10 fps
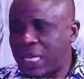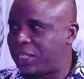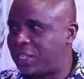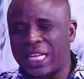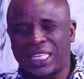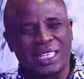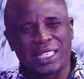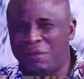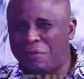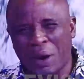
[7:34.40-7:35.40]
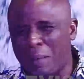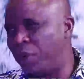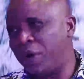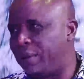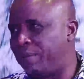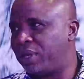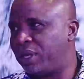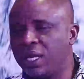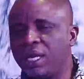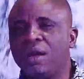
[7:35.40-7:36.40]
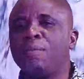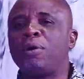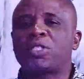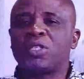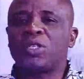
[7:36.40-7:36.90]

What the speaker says: That's a different ballgame. But